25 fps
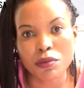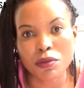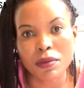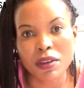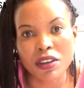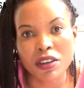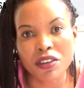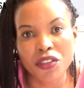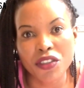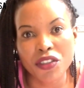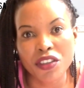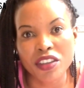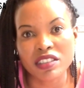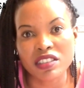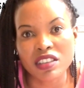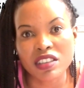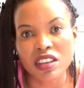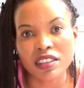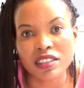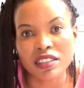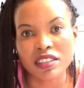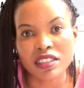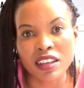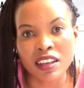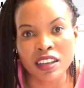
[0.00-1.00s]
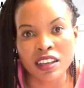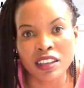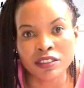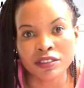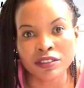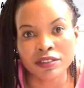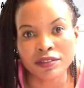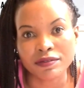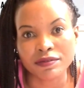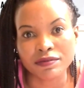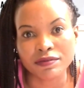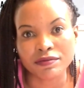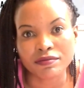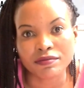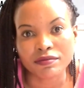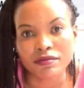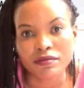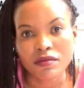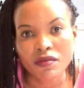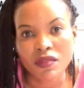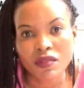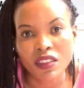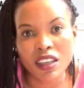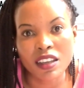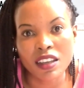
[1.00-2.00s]
Bournemouth is our town.
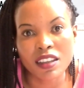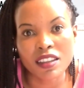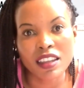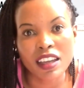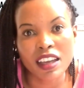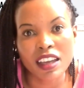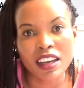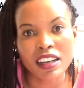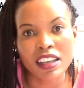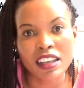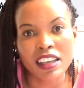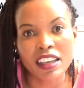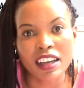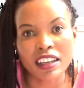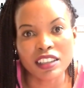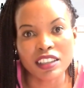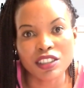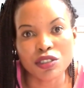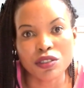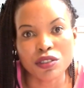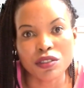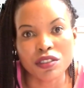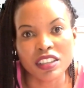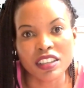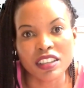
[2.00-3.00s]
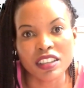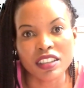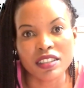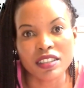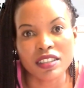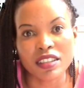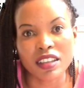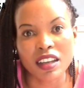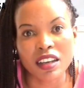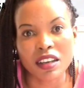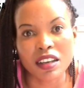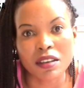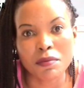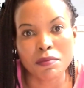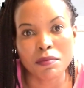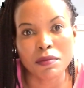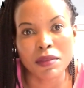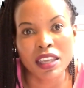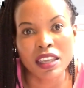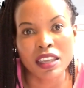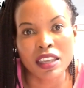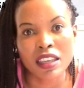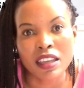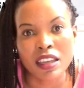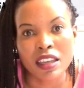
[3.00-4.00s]
And then he had to register
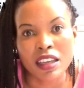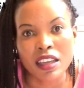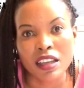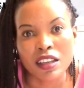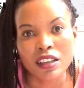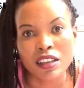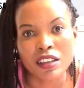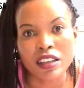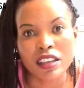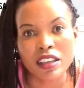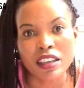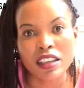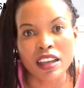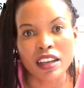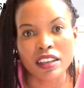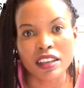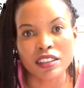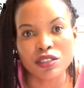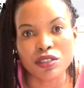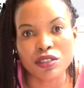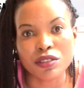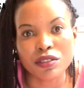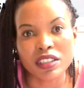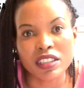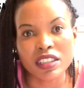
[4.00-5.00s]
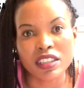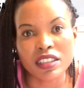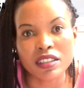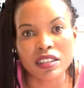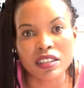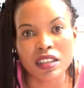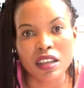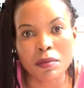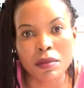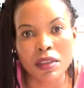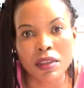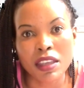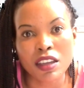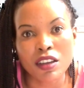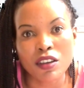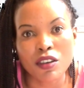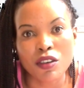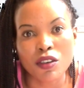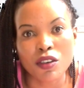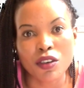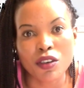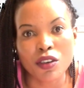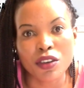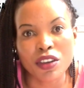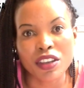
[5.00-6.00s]
me. He had to register me
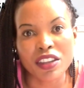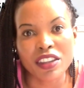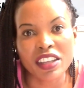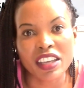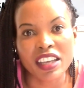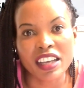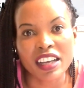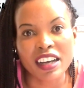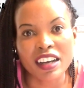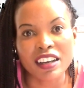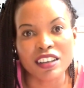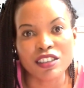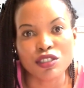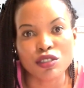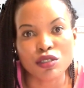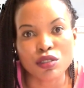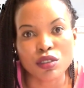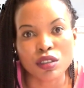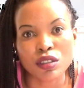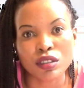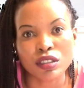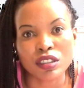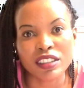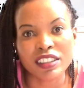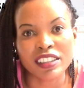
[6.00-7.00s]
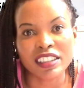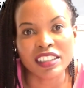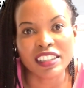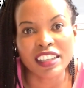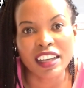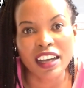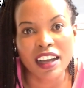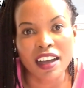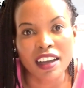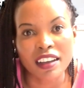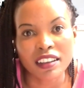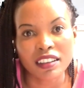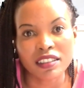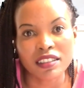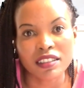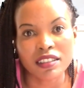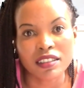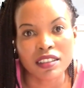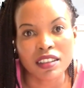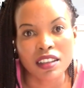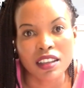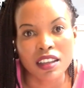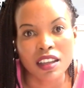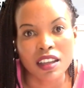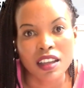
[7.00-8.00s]
on the council tax.
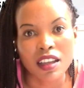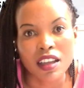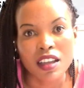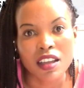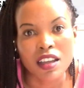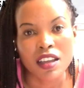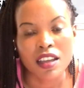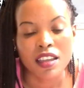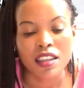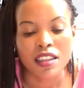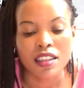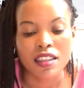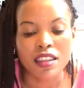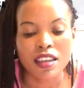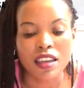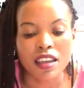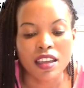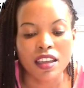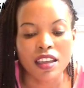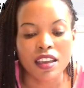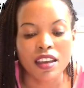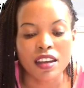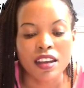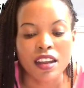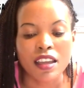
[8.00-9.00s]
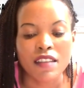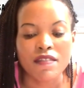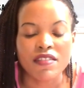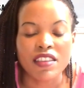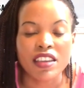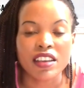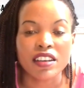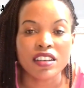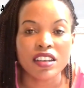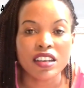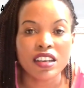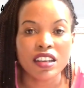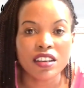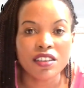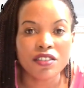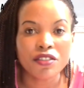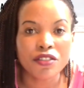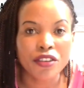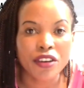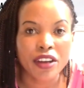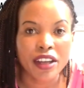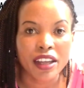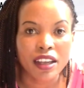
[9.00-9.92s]
They didn't